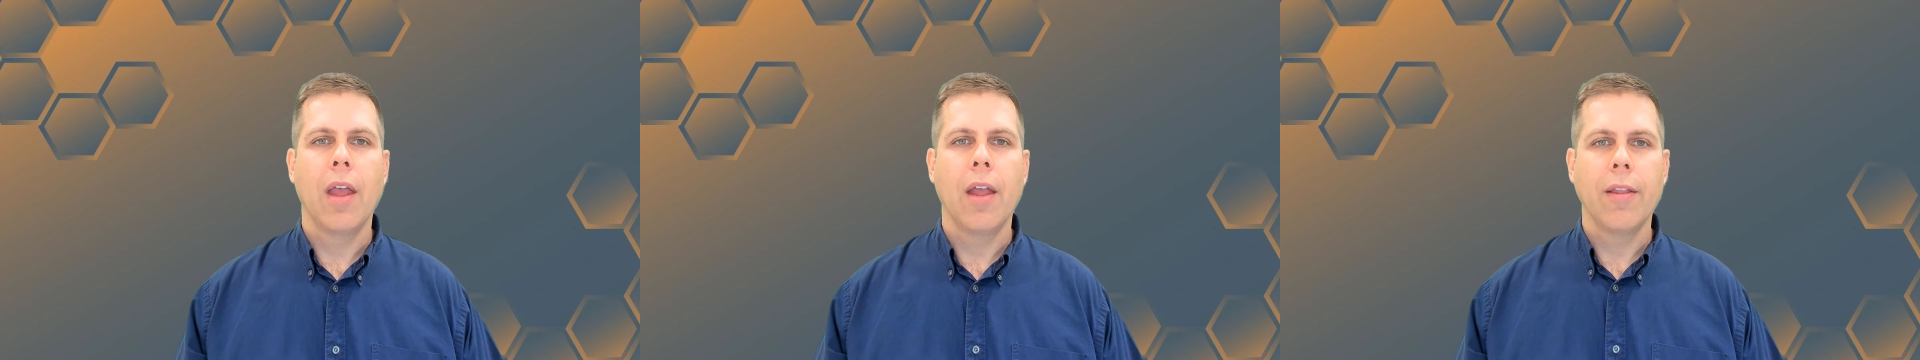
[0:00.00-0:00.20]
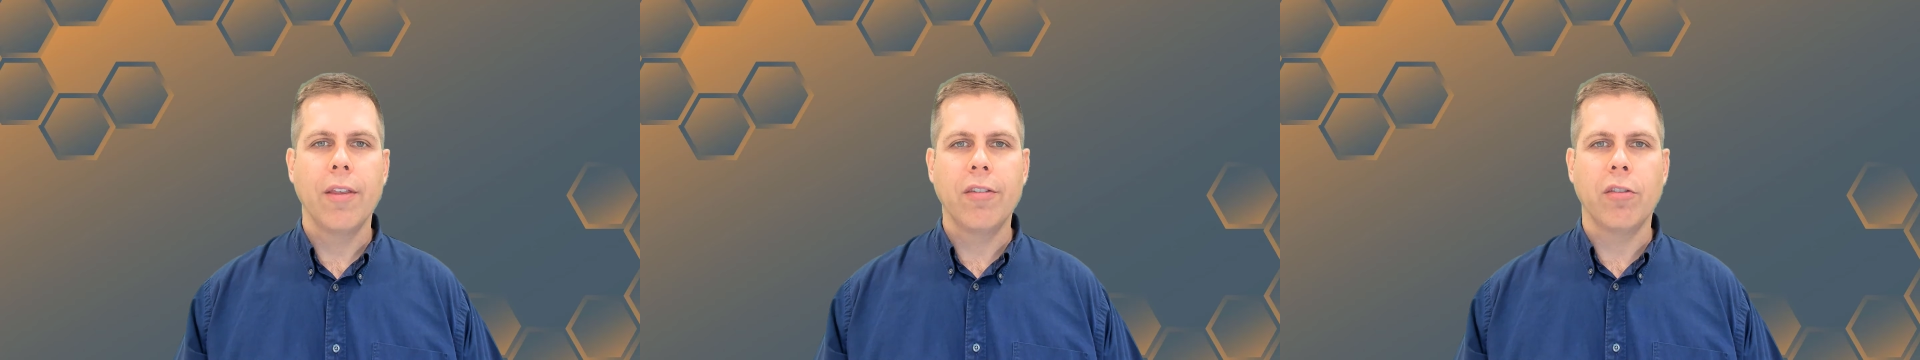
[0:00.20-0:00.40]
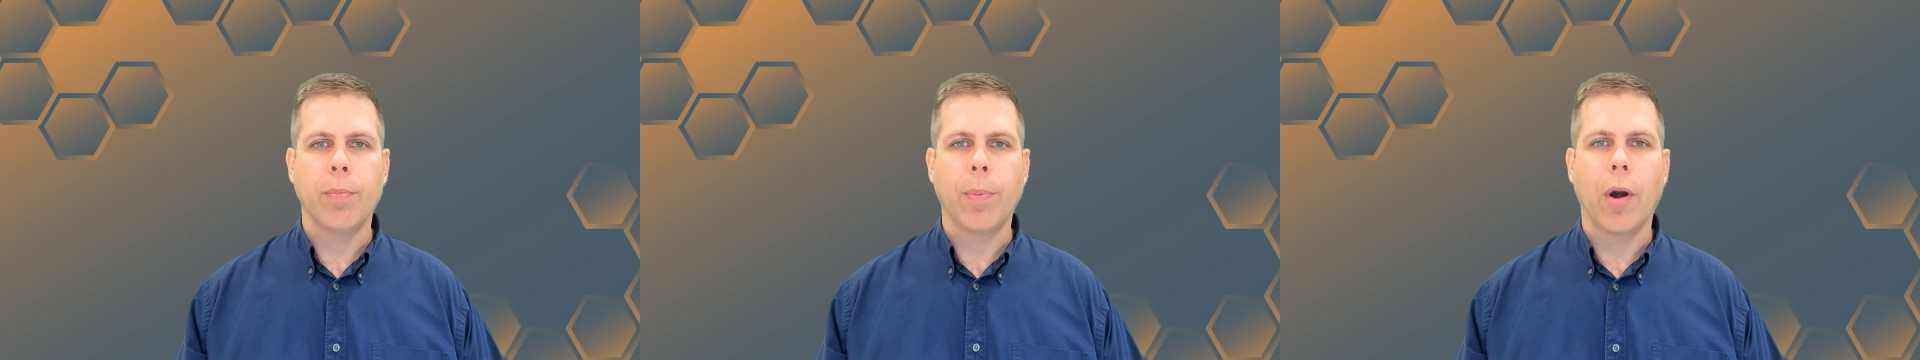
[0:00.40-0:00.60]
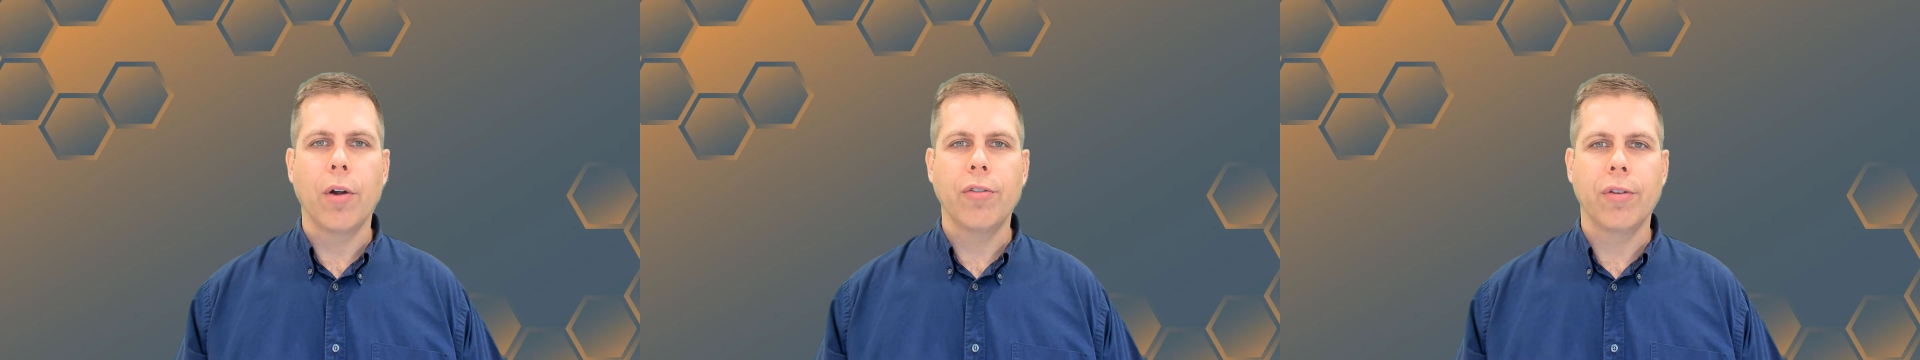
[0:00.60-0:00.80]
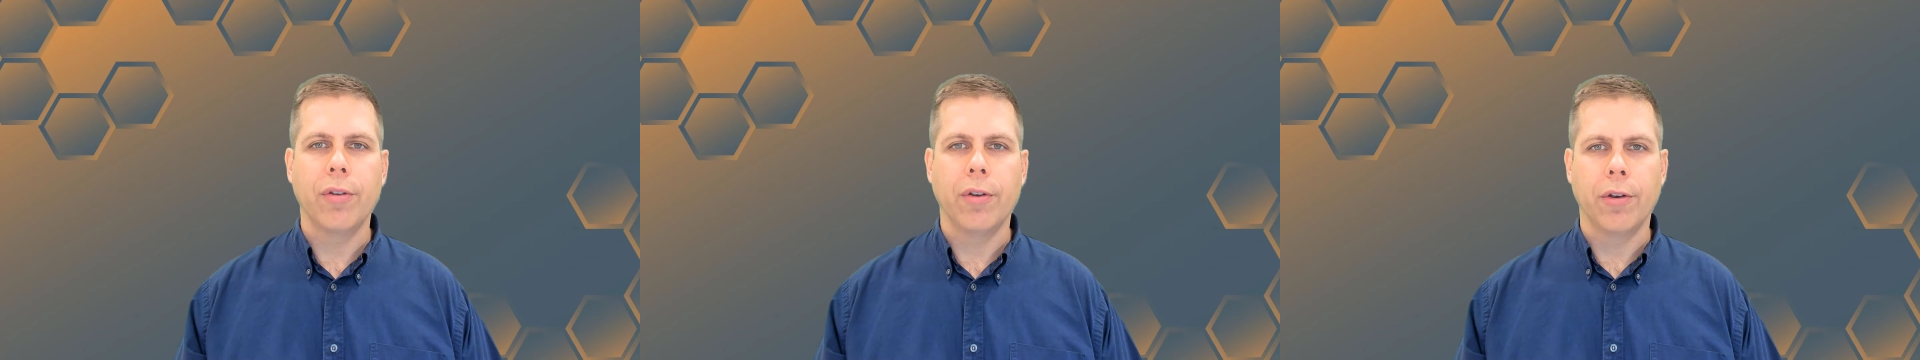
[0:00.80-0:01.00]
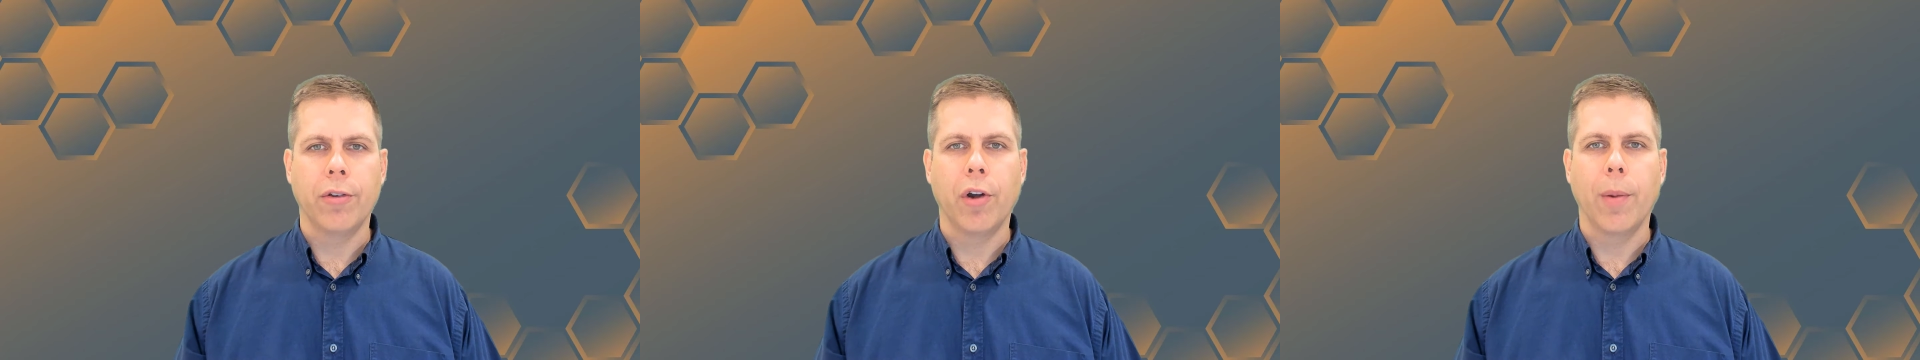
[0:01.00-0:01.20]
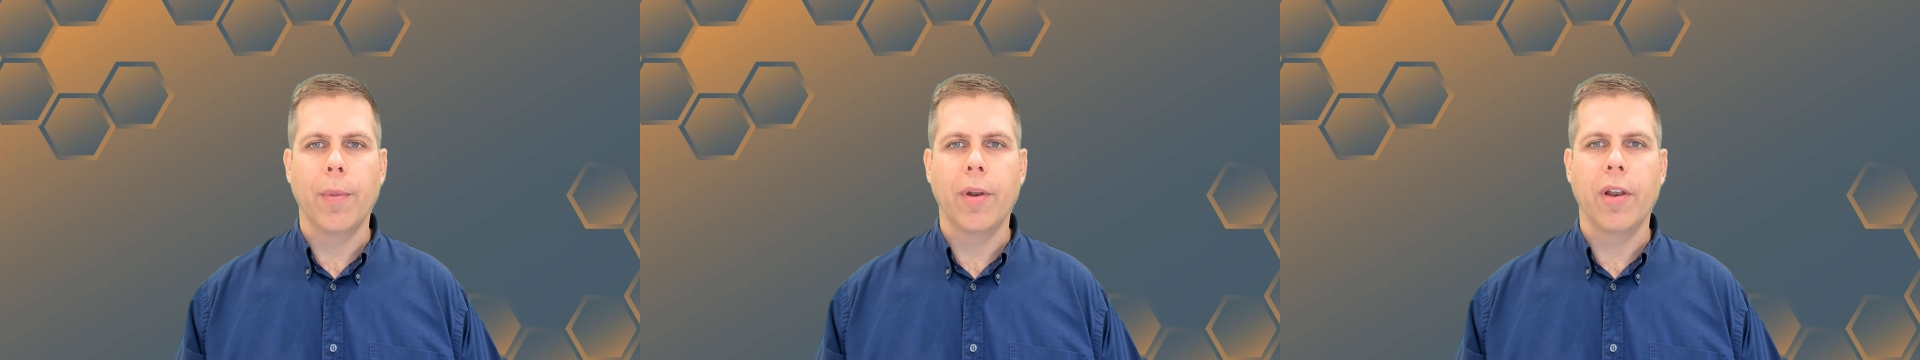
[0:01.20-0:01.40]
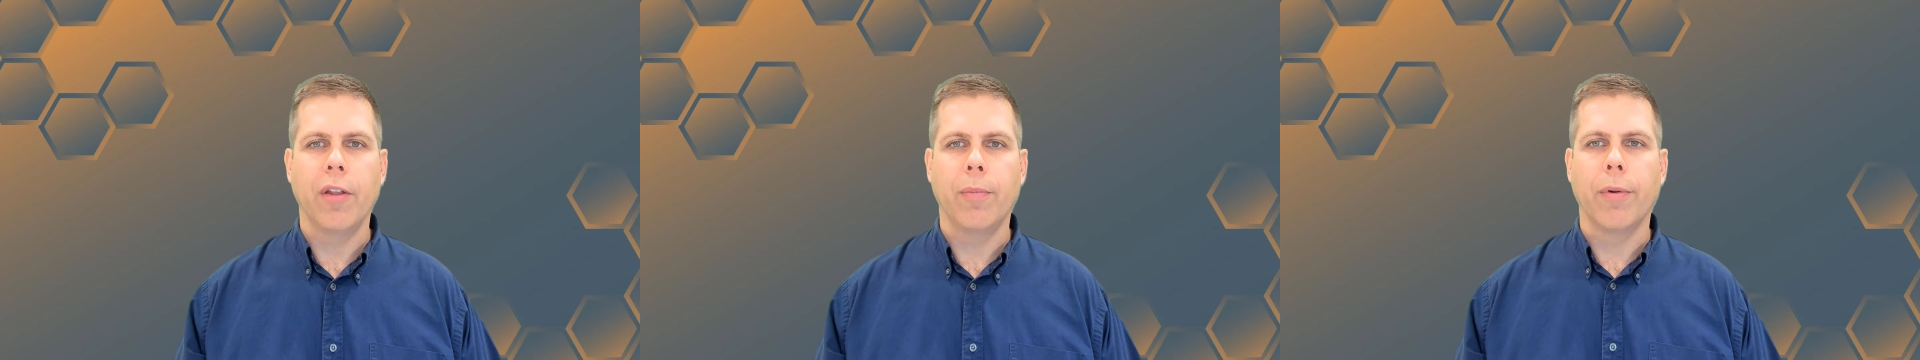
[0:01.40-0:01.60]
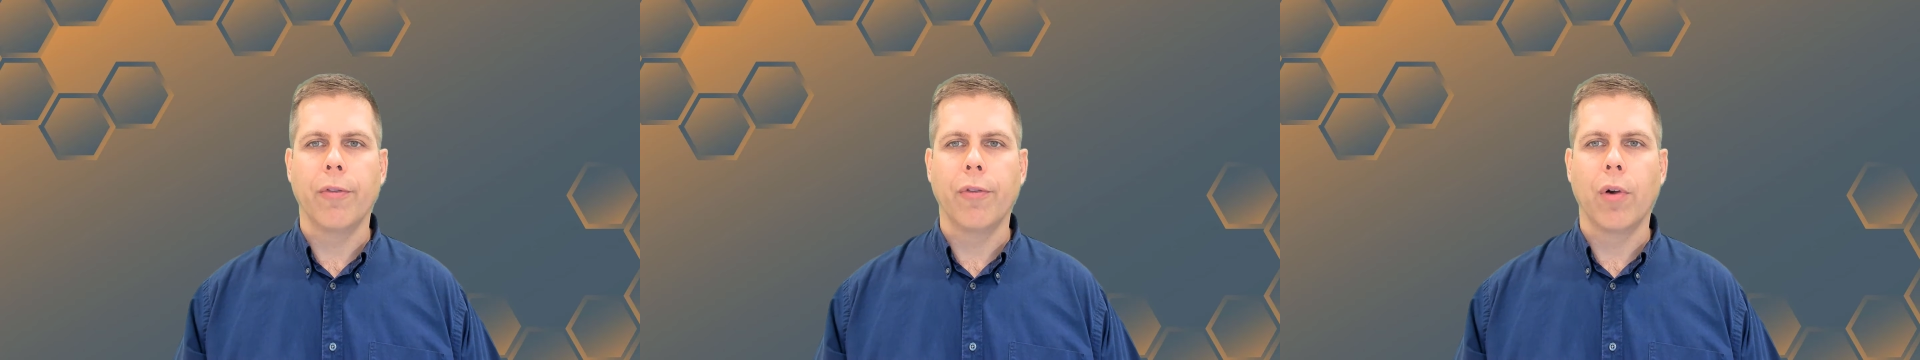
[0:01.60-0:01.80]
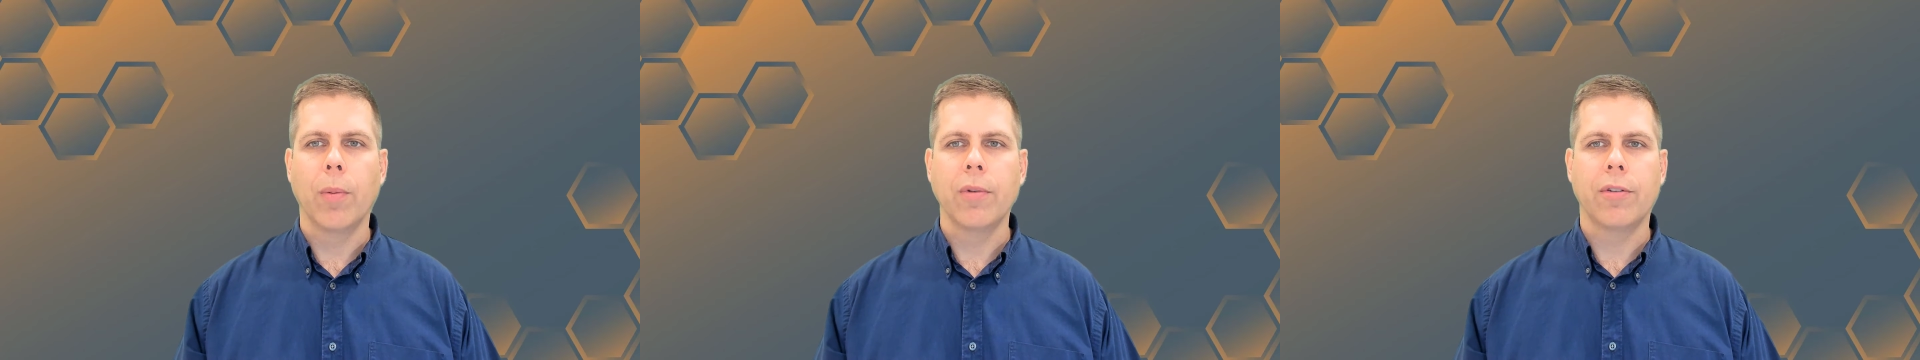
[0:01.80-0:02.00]
This is partially to determine if
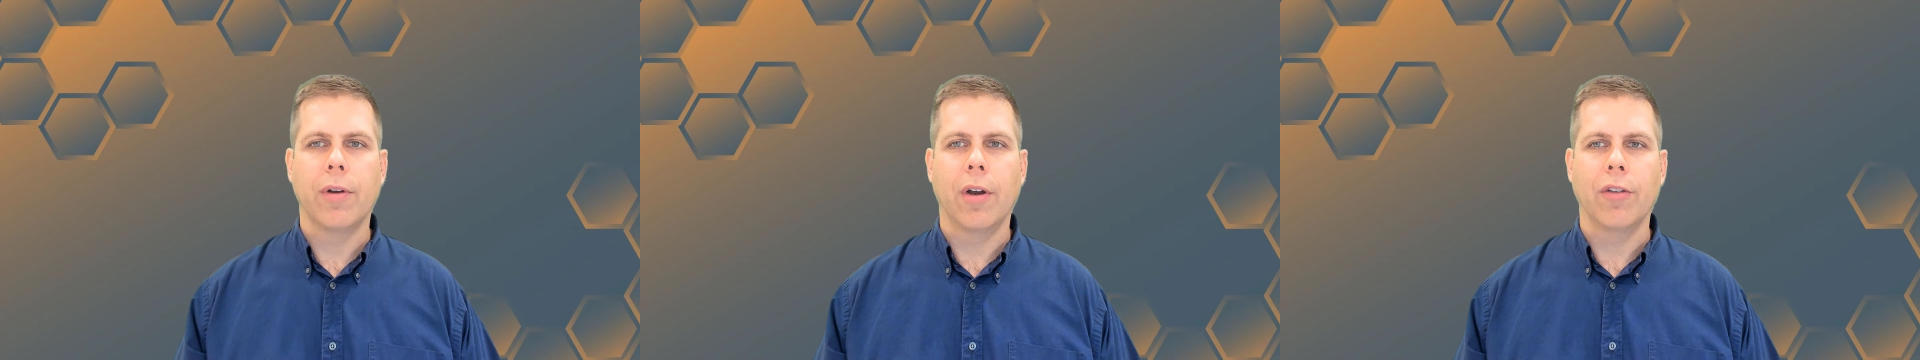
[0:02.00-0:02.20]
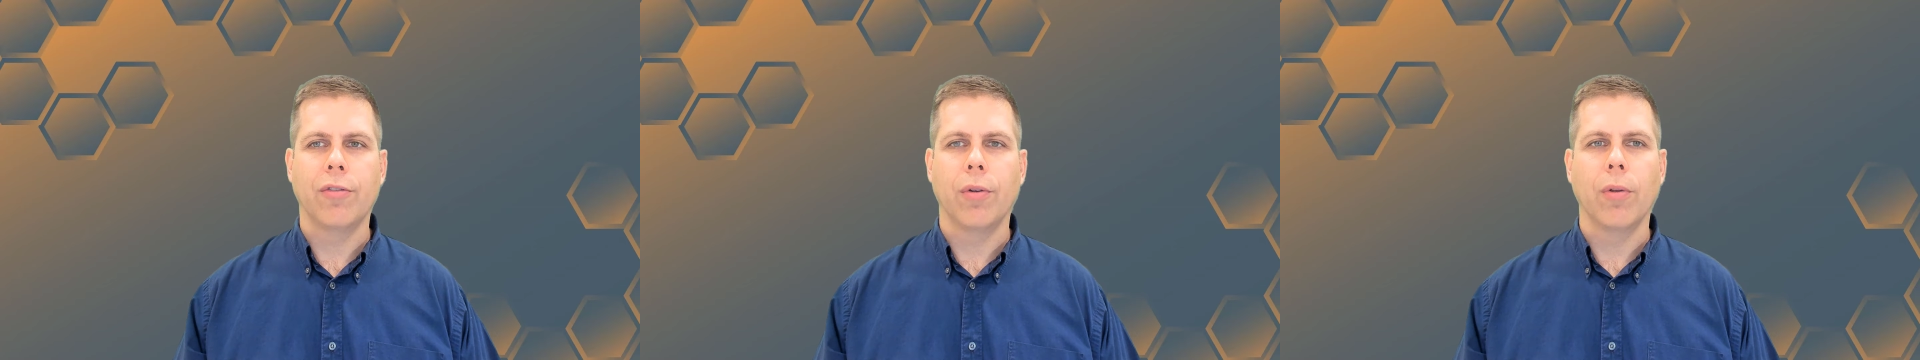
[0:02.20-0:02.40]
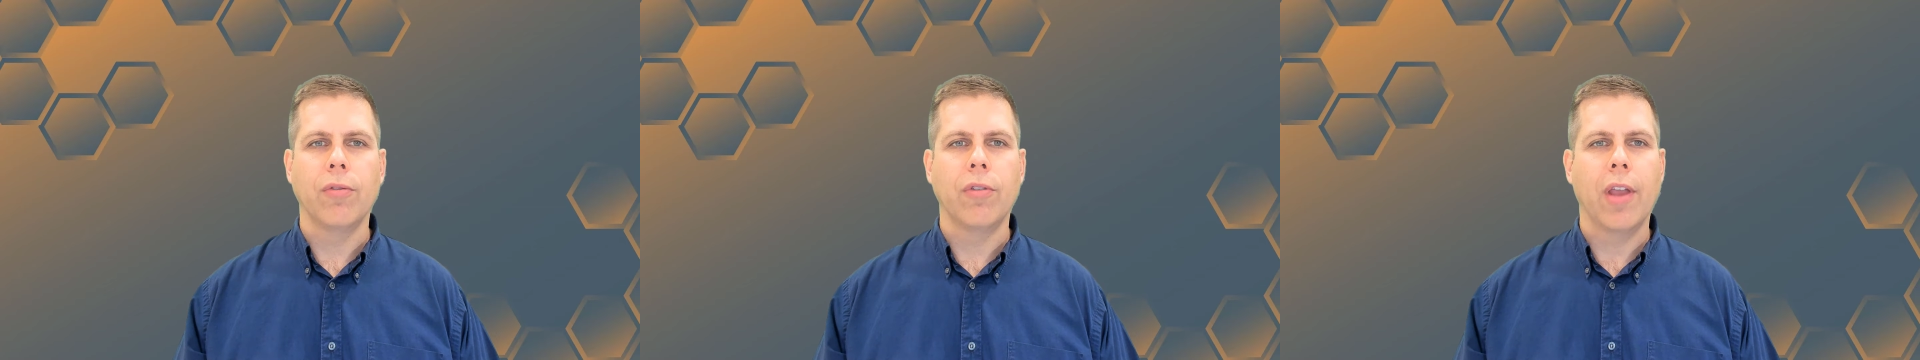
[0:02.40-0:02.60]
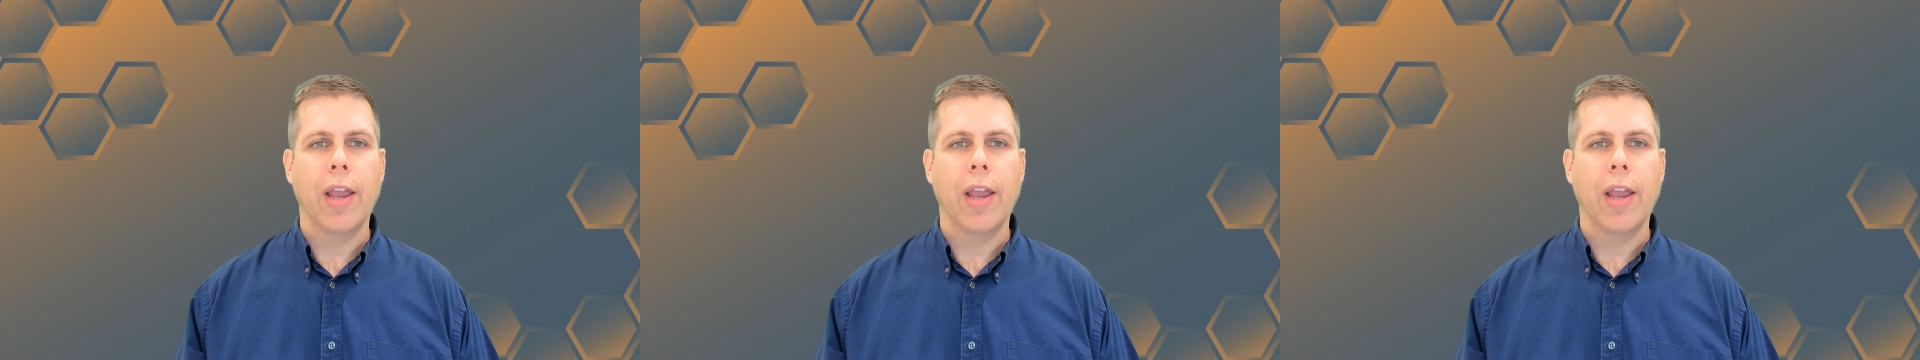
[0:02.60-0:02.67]
performance thresholds